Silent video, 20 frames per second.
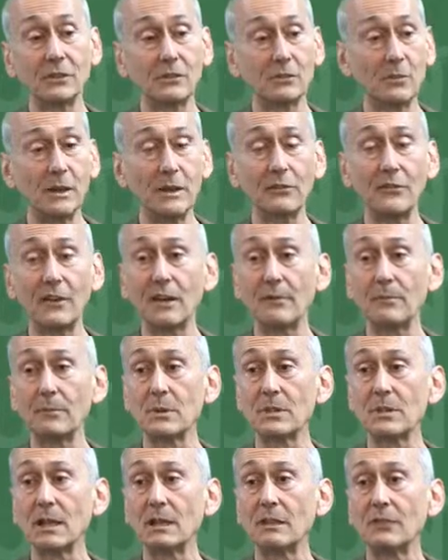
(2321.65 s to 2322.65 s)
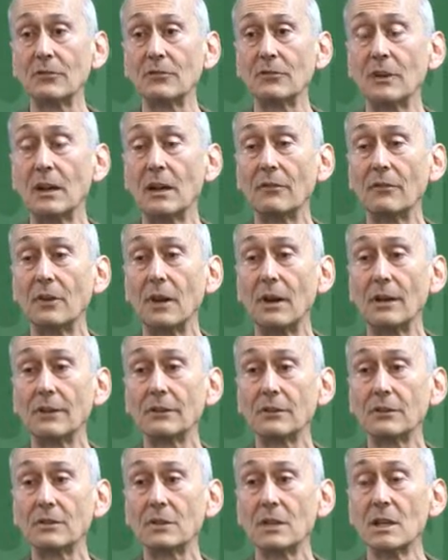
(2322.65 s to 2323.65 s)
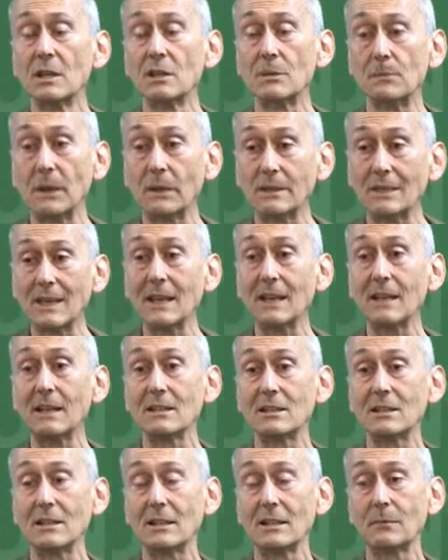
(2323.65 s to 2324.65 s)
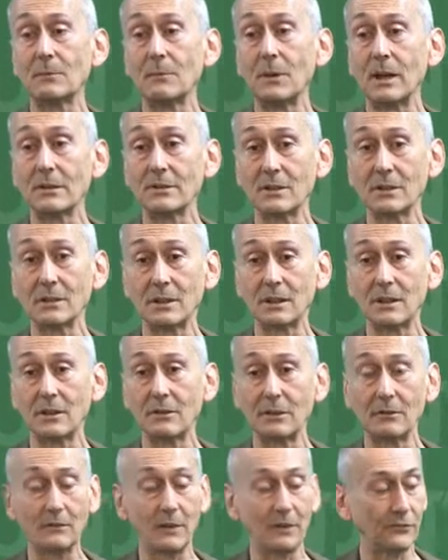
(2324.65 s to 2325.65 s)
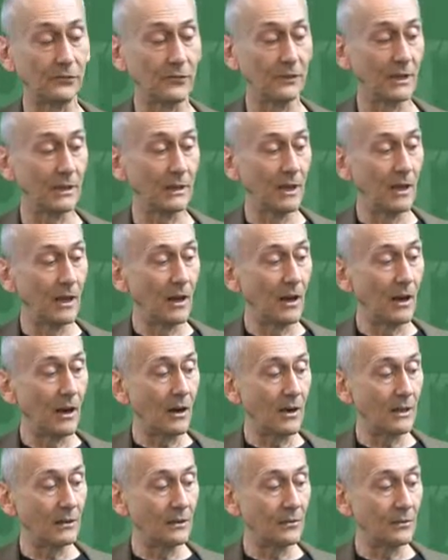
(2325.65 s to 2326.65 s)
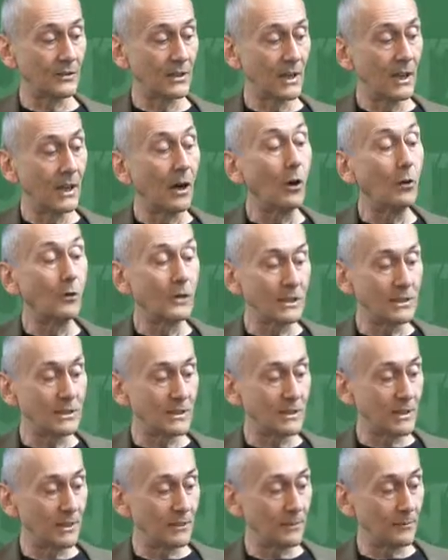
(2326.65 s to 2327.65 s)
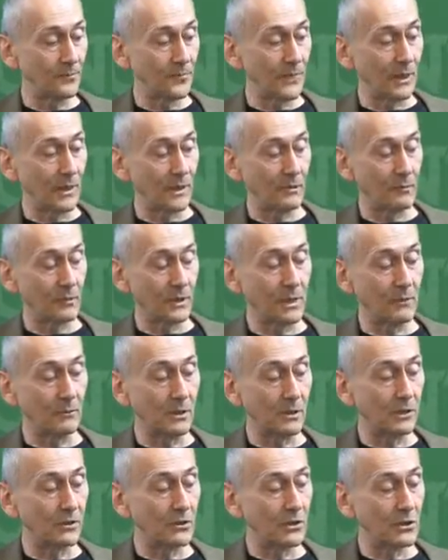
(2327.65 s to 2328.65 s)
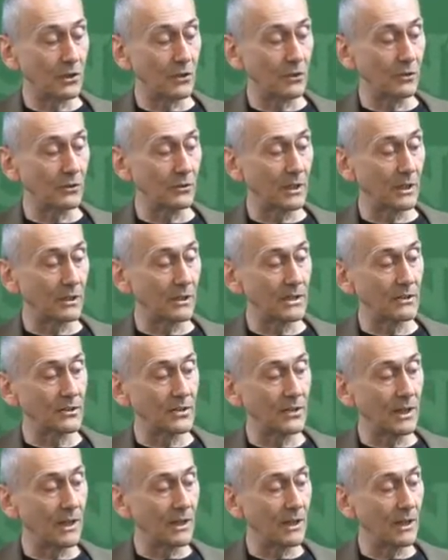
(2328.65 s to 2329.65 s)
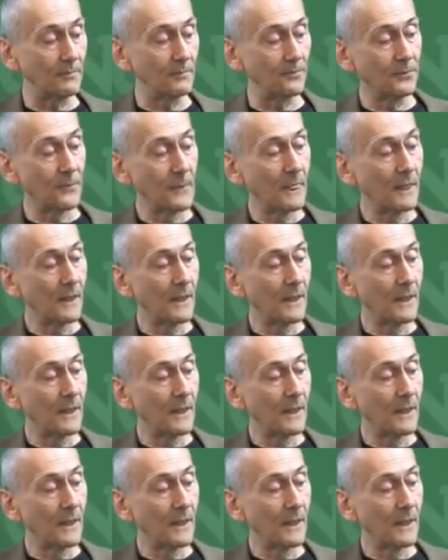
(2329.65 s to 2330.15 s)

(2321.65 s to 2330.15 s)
25% of authors spontaneously deposit their refereed articles. Oh, this is what I wanted to show you. These are the